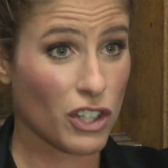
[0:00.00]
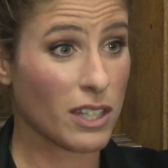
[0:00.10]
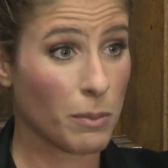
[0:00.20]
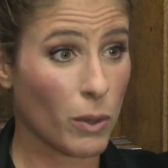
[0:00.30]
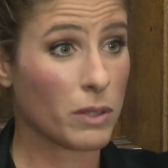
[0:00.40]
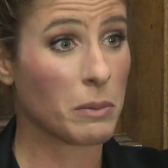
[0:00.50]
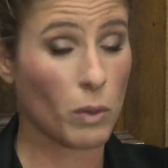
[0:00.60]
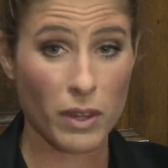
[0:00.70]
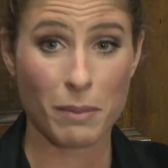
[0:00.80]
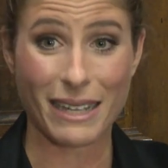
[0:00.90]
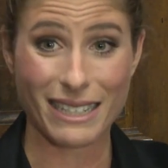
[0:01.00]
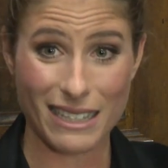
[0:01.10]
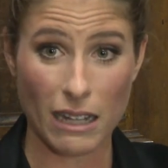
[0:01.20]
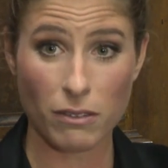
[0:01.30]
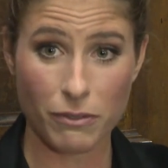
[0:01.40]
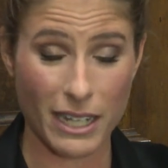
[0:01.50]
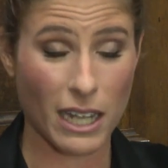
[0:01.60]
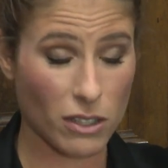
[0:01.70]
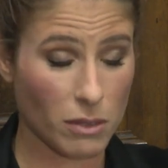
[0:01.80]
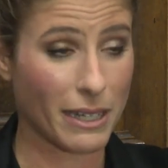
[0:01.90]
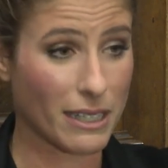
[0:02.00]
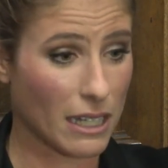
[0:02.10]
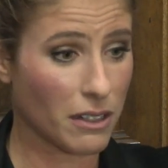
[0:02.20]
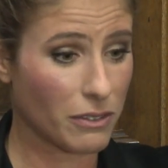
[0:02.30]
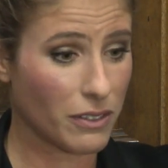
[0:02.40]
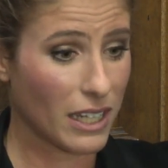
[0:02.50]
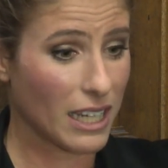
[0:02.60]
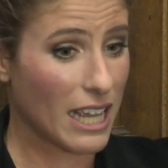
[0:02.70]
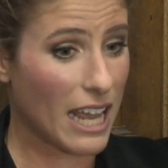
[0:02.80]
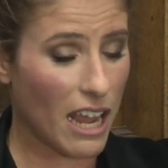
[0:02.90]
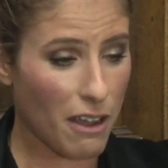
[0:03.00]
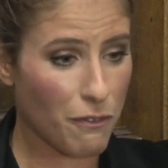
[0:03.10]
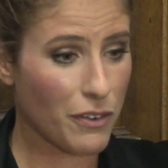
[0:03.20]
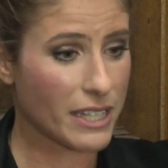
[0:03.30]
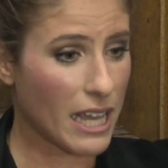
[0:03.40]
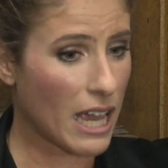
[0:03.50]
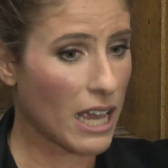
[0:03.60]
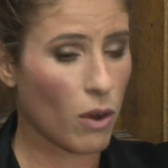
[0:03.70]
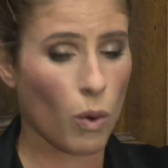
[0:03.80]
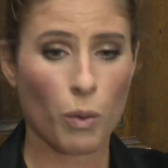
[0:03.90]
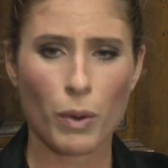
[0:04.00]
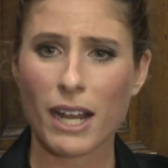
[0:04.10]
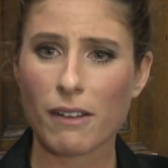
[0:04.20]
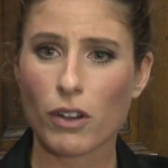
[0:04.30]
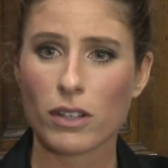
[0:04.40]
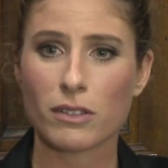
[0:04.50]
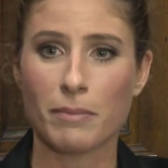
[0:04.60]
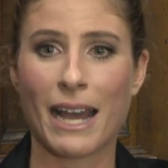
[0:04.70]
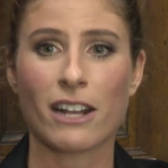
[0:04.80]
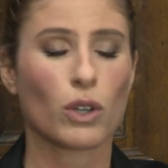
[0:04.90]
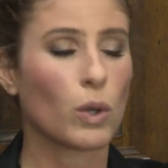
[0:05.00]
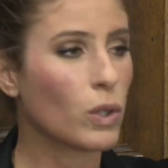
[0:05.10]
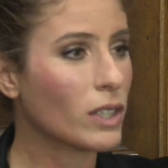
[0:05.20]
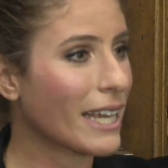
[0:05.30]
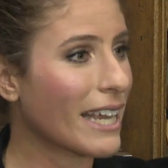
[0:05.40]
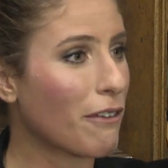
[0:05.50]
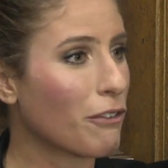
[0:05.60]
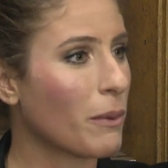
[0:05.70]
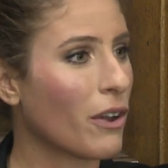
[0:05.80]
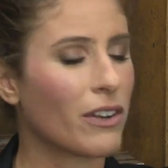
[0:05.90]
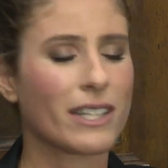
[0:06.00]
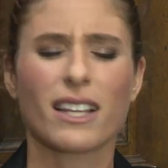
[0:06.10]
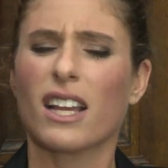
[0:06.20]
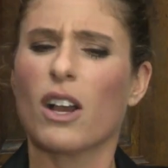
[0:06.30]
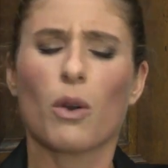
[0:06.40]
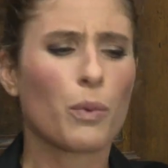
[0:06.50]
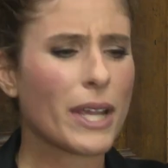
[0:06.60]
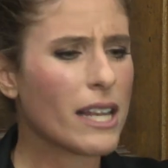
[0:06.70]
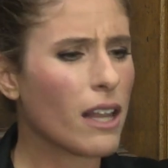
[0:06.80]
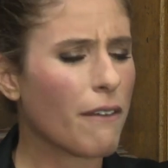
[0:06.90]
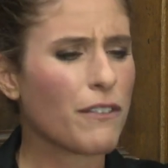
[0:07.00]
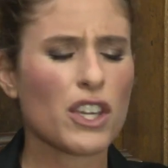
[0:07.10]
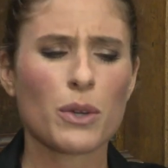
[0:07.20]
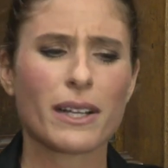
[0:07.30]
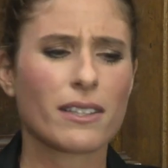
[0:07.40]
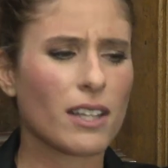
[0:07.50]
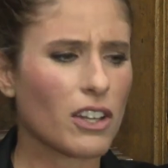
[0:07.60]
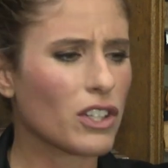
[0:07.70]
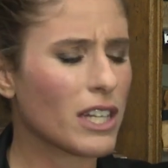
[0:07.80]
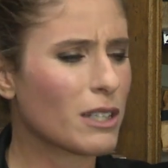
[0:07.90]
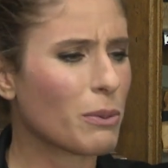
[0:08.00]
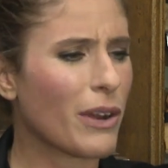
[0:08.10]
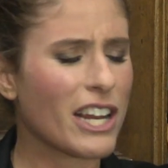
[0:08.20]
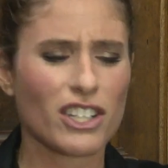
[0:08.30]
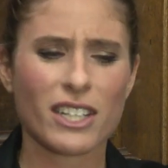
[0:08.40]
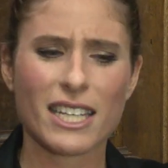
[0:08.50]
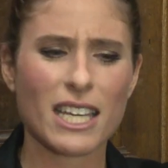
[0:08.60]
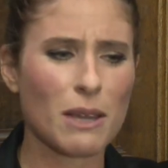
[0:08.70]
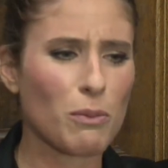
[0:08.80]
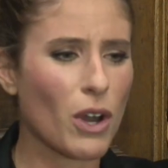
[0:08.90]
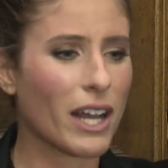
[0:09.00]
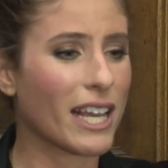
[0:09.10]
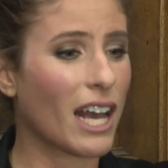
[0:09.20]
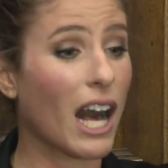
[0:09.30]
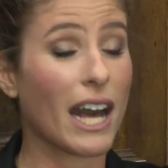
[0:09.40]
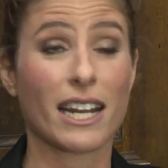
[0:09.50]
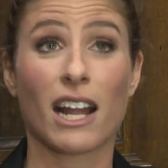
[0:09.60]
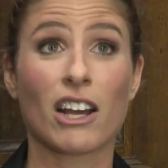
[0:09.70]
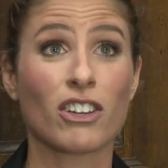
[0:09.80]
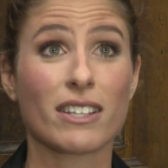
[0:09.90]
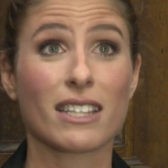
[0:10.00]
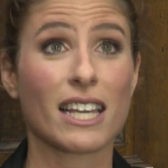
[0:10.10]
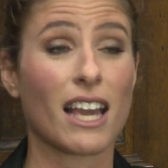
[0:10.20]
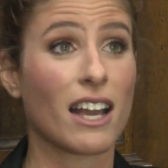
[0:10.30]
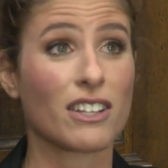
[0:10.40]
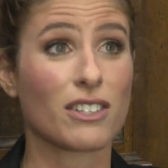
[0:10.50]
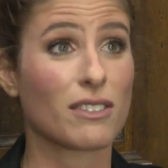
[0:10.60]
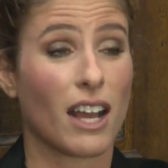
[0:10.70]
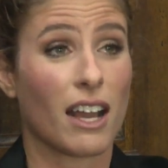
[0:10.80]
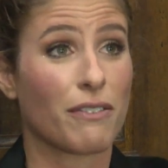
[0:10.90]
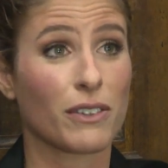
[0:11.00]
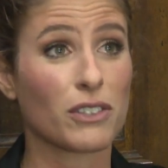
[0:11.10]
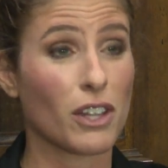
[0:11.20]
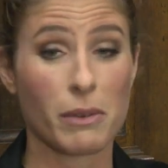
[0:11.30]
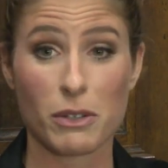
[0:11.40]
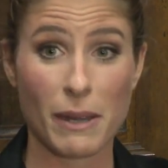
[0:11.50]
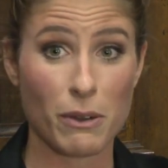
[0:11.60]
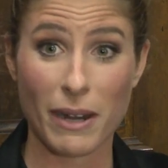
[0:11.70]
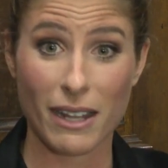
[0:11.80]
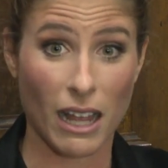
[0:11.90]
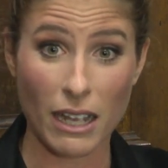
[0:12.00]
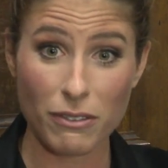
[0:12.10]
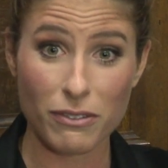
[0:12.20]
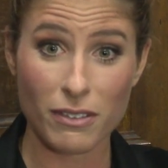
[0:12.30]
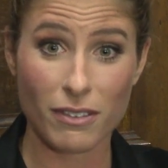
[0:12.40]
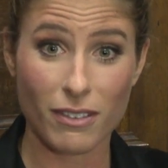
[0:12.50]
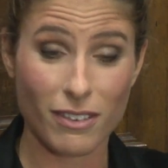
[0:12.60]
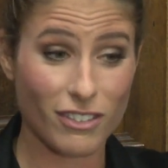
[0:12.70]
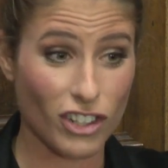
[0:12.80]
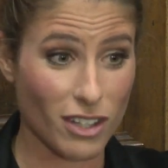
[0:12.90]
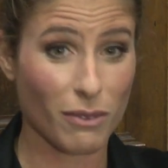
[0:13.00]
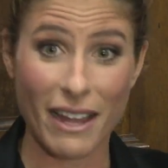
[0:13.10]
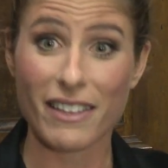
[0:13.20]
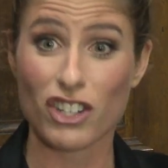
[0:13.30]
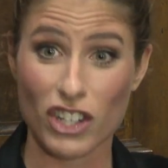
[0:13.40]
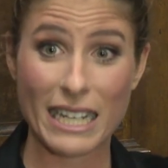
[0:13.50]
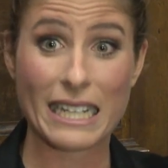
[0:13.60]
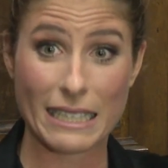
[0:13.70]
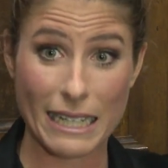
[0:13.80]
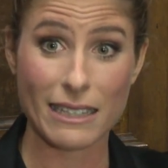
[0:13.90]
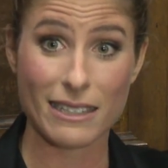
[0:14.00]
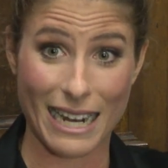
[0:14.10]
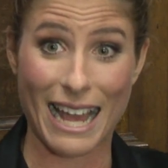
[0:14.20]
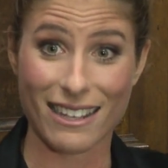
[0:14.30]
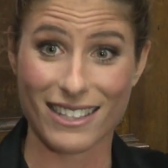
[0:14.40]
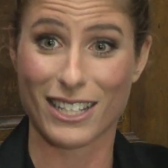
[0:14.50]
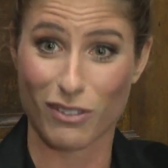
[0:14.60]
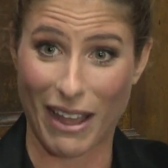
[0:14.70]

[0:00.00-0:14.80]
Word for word: she supports me more than myself, than I do myself. Every day, or when I've lost a match, all I get from her is, We love you, you are such an inspiration, keep working hard. And honestly, I just, I feel so much better about life just the fact that she exists and has this